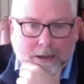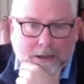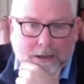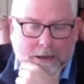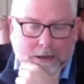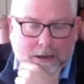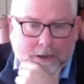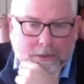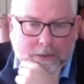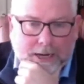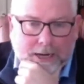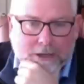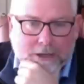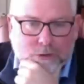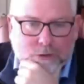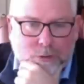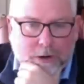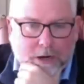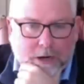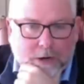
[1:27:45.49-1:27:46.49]
And in the last
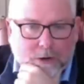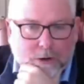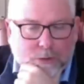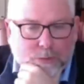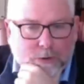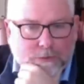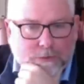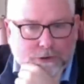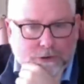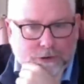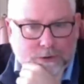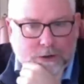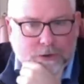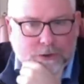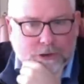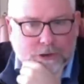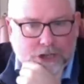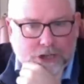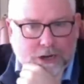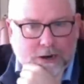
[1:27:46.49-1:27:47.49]
20 years, we've shrunk
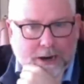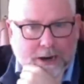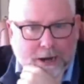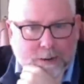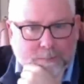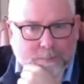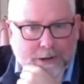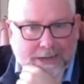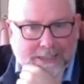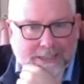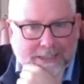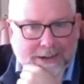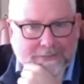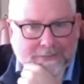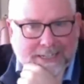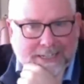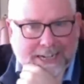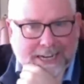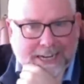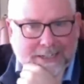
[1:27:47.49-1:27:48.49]
the share count by
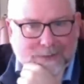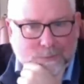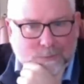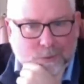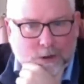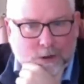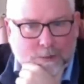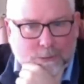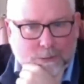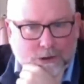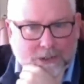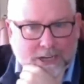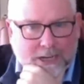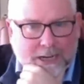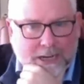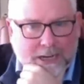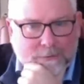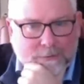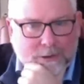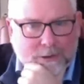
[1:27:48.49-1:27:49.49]
0.7%,
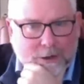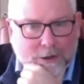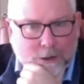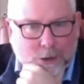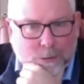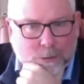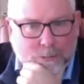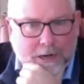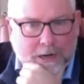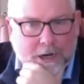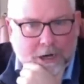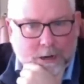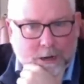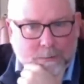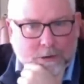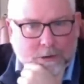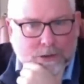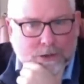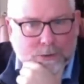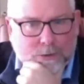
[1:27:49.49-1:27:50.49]
even though you're spending
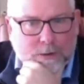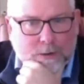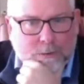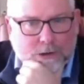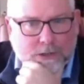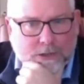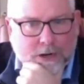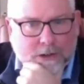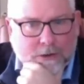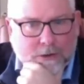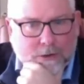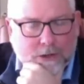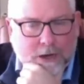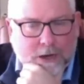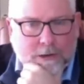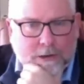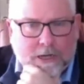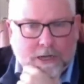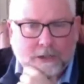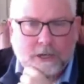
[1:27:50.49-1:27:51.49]
almost 3% of those
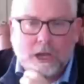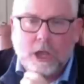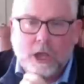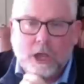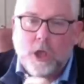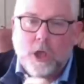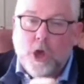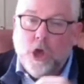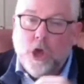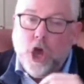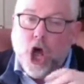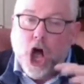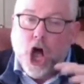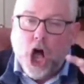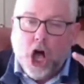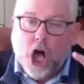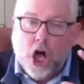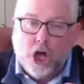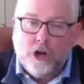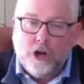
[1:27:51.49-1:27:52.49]
companies.
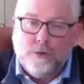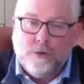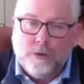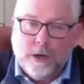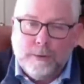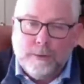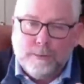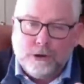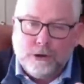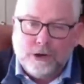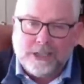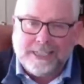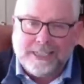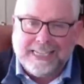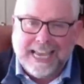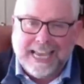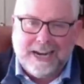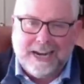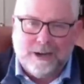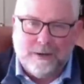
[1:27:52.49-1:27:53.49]

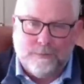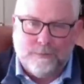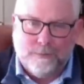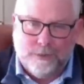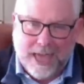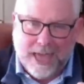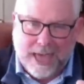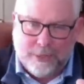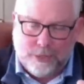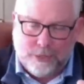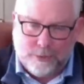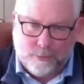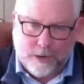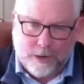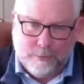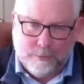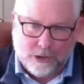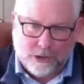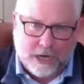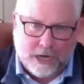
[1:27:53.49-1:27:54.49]
100% of that
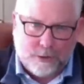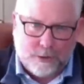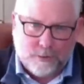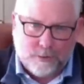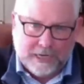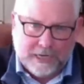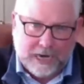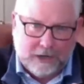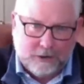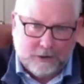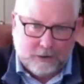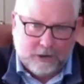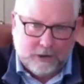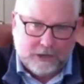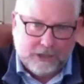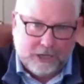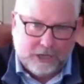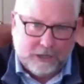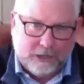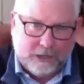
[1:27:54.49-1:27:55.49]
3% retained
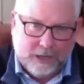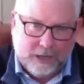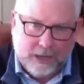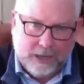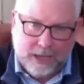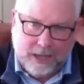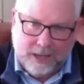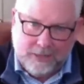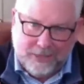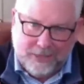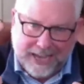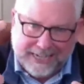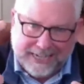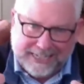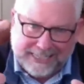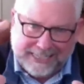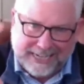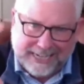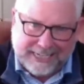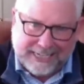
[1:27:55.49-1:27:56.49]
earnings yield, that
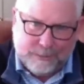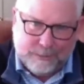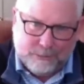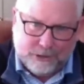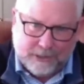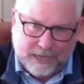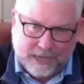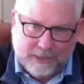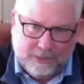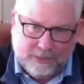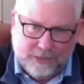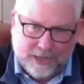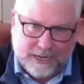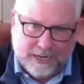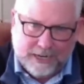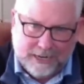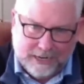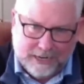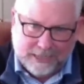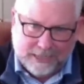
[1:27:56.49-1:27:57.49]
60%
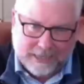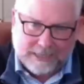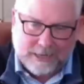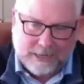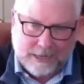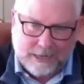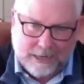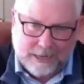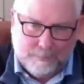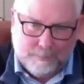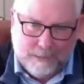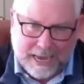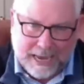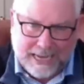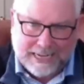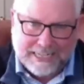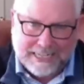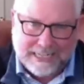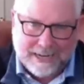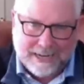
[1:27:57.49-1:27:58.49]
that doesn't get
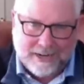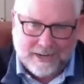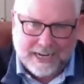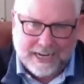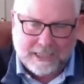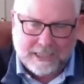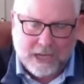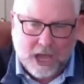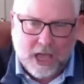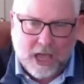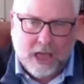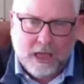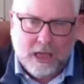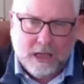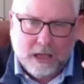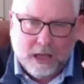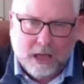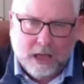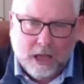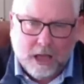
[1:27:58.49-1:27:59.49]
paid as dividends,
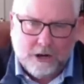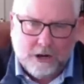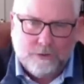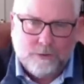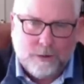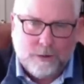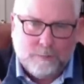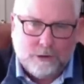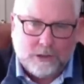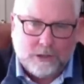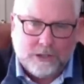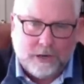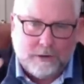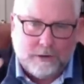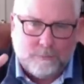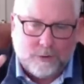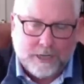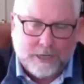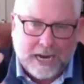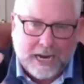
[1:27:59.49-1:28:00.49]
100%
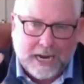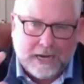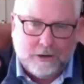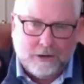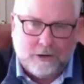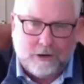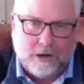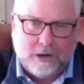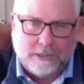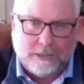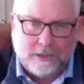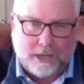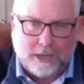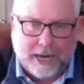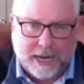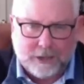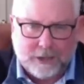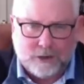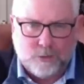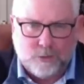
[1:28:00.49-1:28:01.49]
of retained earnings in the
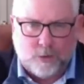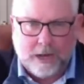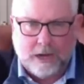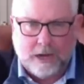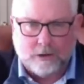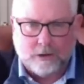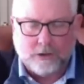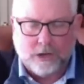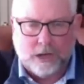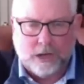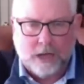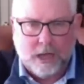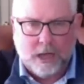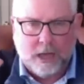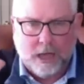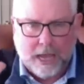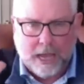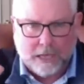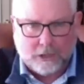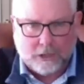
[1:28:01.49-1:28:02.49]
last 20 years
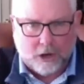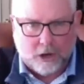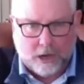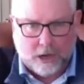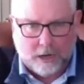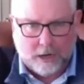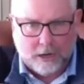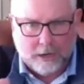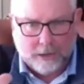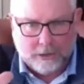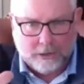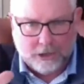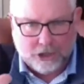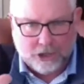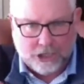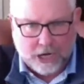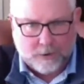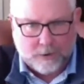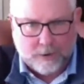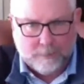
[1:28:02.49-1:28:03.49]
has gone to
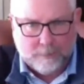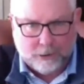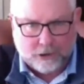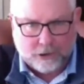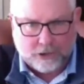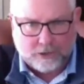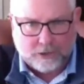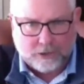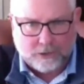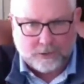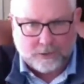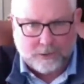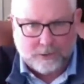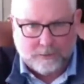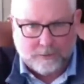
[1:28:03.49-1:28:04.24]
share repurchases